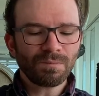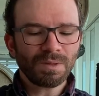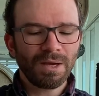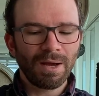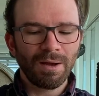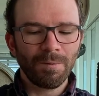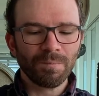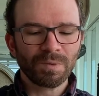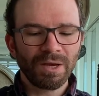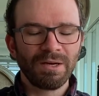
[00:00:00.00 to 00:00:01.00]

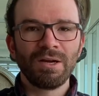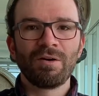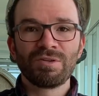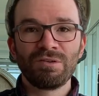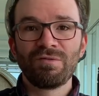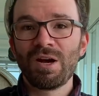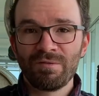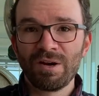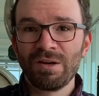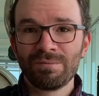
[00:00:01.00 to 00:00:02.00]
And obviously
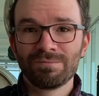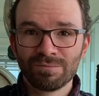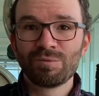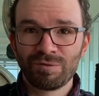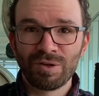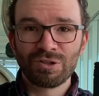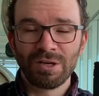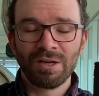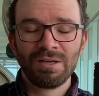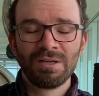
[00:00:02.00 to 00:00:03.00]
very refreshing.
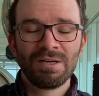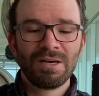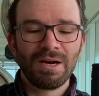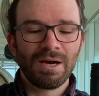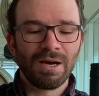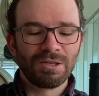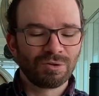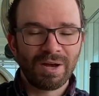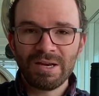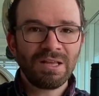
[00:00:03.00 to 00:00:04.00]
So
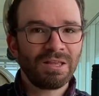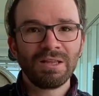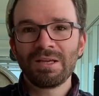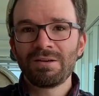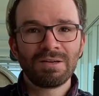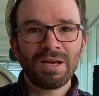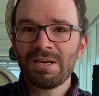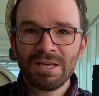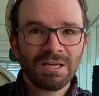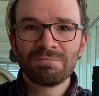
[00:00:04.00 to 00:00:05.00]

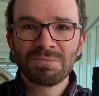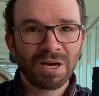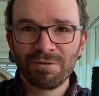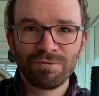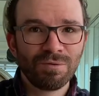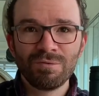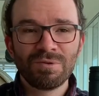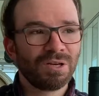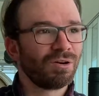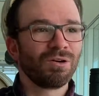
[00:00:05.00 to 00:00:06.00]
any kind of food
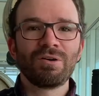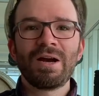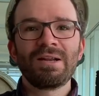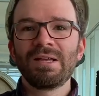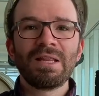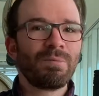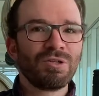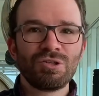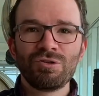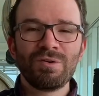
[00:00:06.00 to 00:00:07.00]
that you're adding lemon
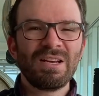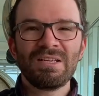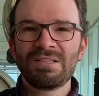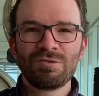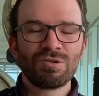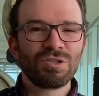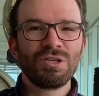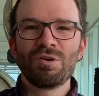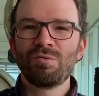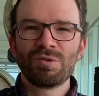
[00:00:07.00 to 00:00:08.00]
to, any citrusy,
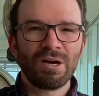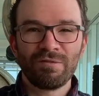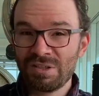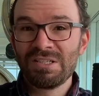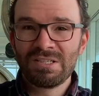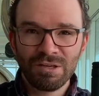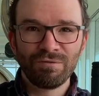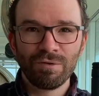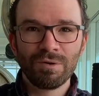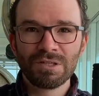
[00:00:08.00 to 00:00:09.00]
obviously
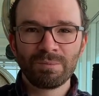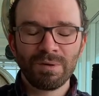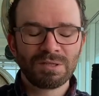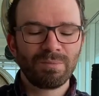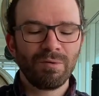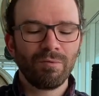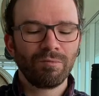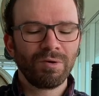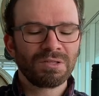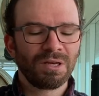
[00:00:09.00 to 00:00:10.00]
seafood is a big one with
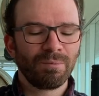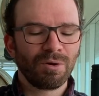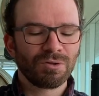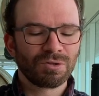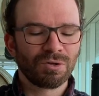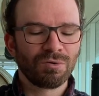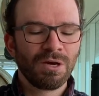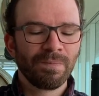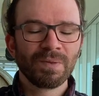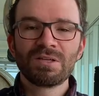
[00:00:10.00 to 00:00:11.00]
Riesling, but also
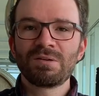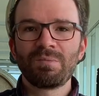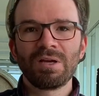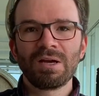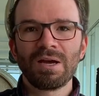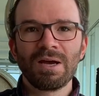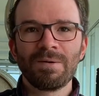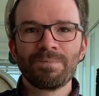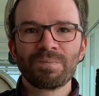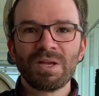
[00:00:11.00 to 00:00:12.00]
something,
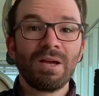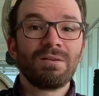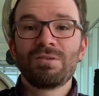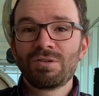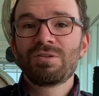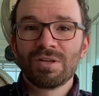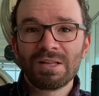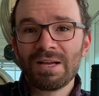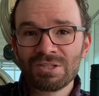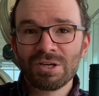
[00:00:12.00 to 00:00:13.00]
the
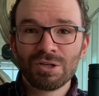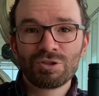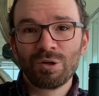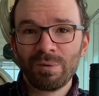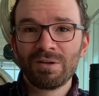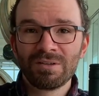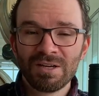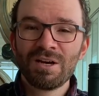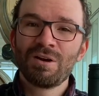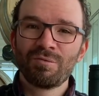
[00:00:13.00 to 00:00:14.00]
classic German
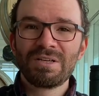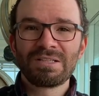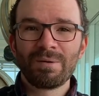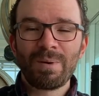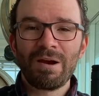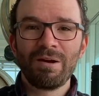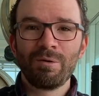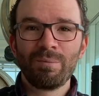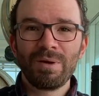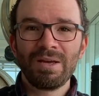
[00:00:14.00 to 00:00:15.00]
Riesling pairing
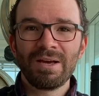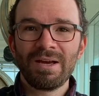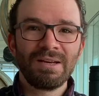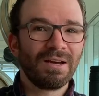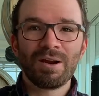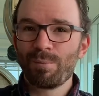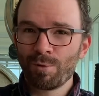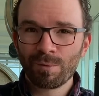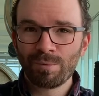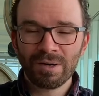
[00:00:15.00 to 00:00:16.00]
would be any kind of
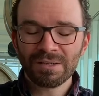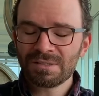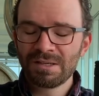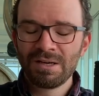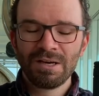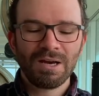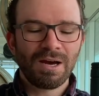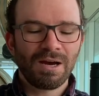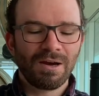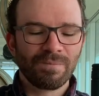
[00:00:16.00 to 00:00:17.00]
pork product.
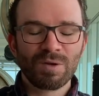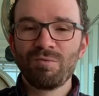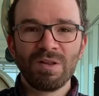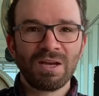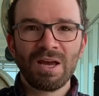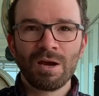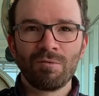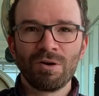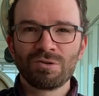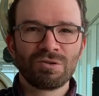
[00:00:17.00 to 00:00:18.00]
You really can't go
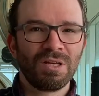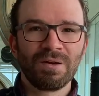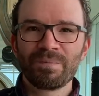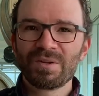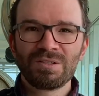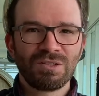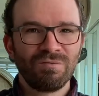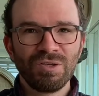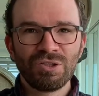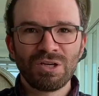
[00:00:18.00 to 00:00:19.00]
wrong. So think
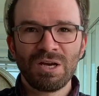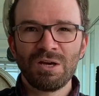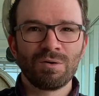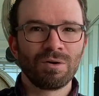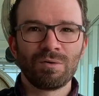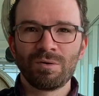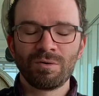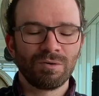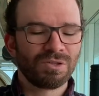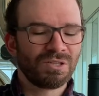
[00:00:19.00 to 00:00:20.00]
ceviche
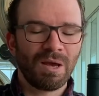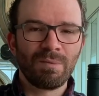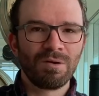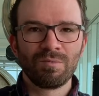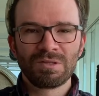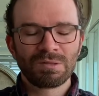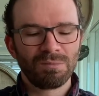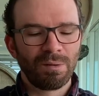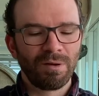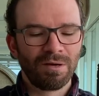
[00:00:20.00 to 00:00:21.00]
or salmon with some
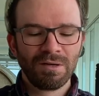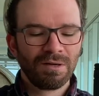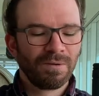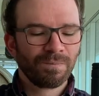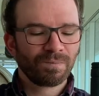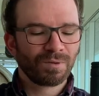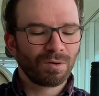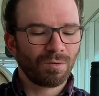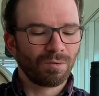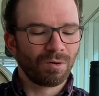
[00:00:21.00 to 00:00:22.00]
lemon,
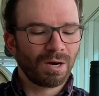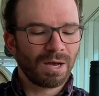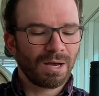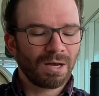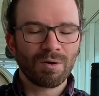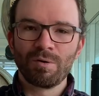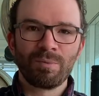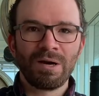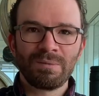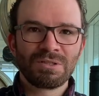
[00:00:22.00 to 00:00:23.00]
or
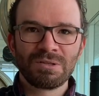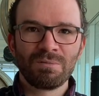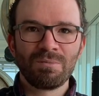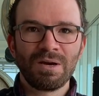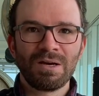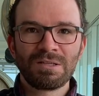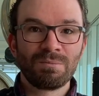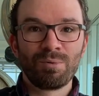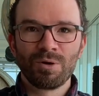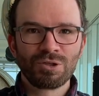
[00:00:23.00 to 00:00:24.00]
perhaps some
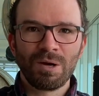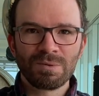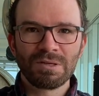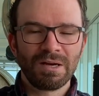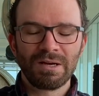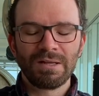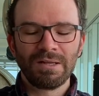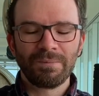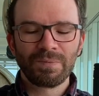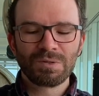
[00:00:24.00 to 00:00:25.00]
pork chops and that kind of
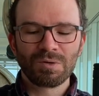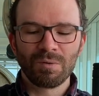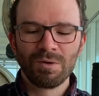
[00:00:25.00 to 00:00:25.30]
thing. So,